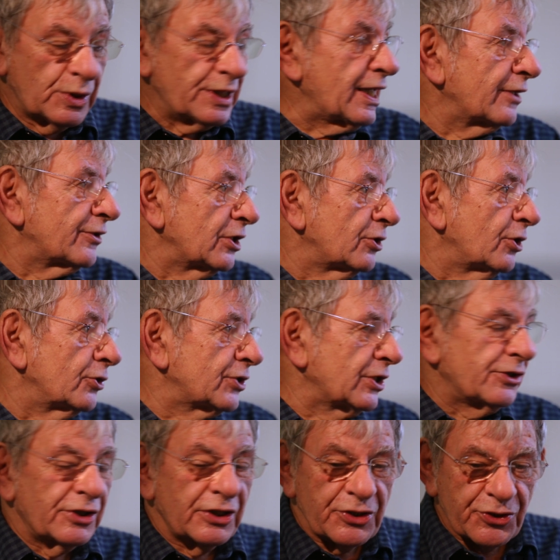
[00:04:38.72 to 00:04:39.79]
we get a lot
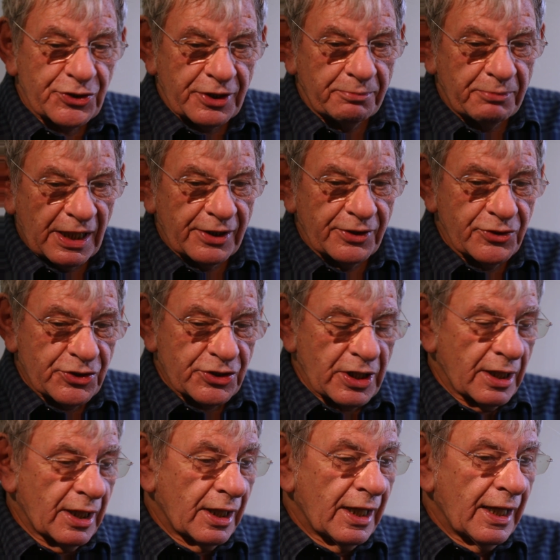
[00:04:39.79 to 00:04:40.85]
in these debates,
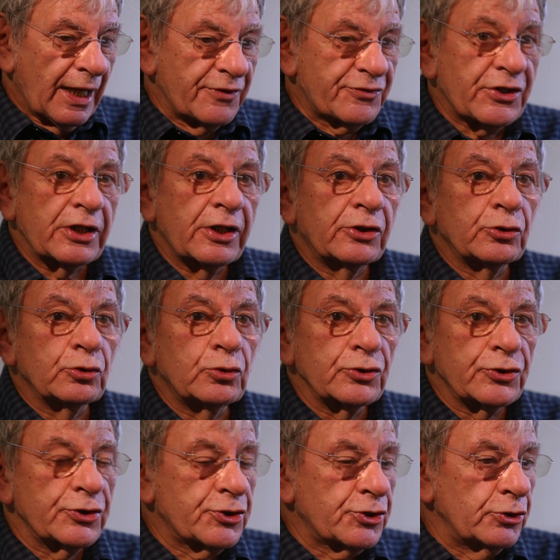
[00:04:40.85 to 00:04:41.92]
is that in
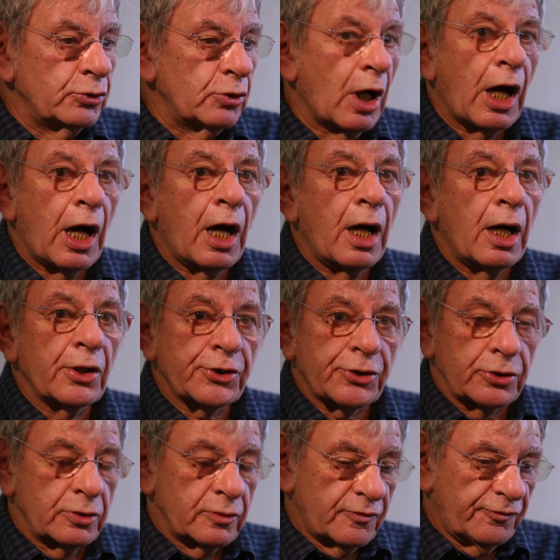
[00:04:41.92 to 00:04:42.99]
order to
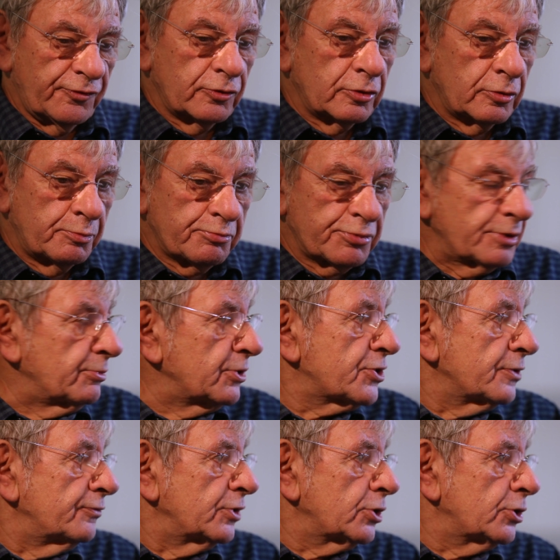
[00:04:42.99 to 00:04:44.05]
argue for
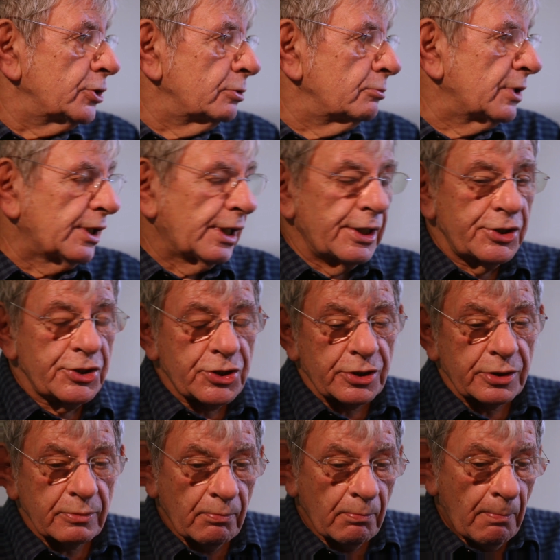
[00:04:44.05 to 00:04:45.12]
primitive
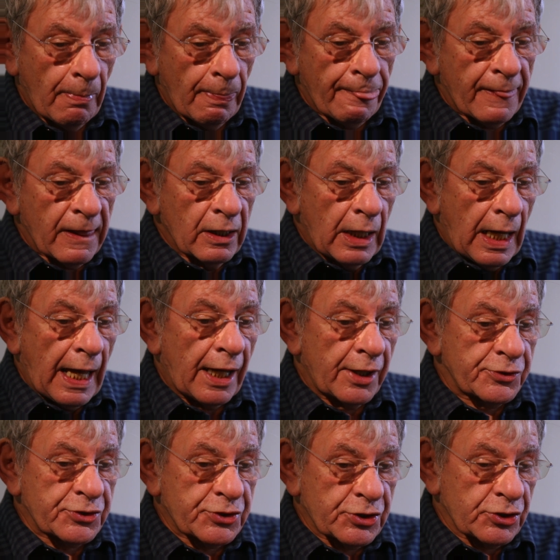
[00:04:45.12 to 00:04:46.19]
accumulation
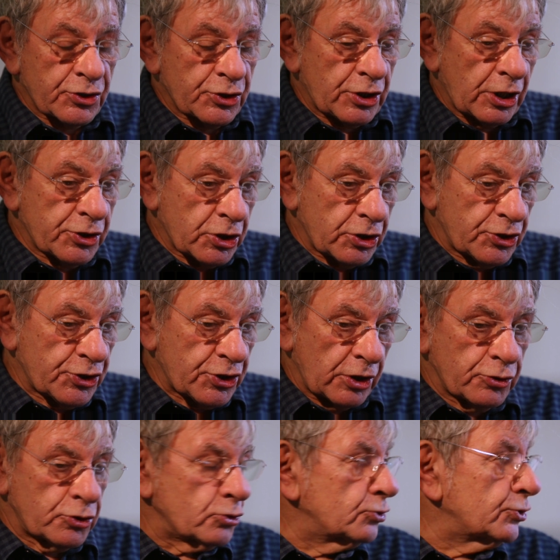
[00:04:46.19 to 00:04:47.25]
as such a
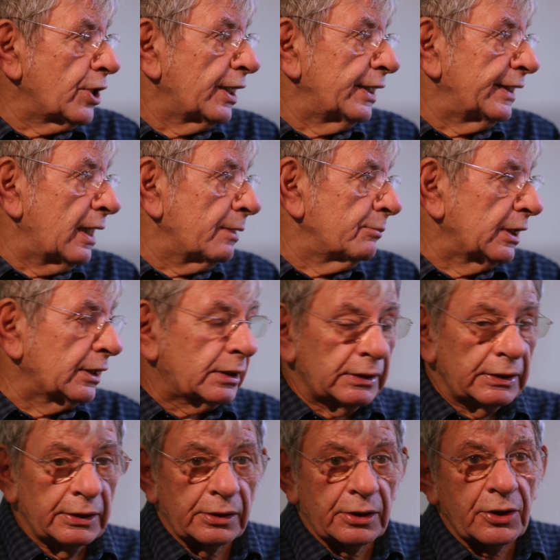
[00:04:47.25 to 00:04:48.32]
central dynamic
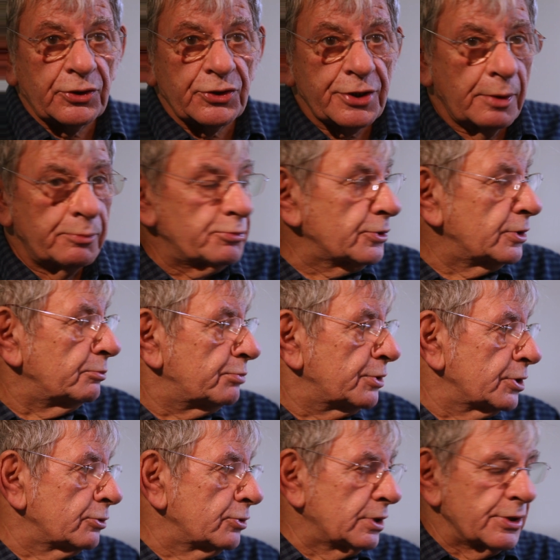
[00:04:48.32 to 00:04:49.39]
in contemporary
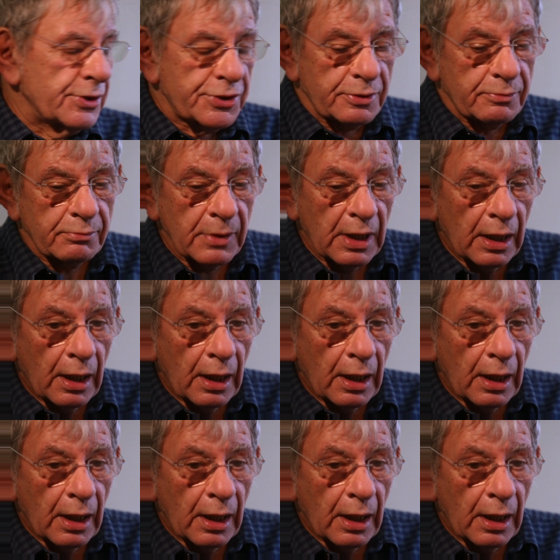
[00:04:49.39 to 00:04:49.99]
imperialism,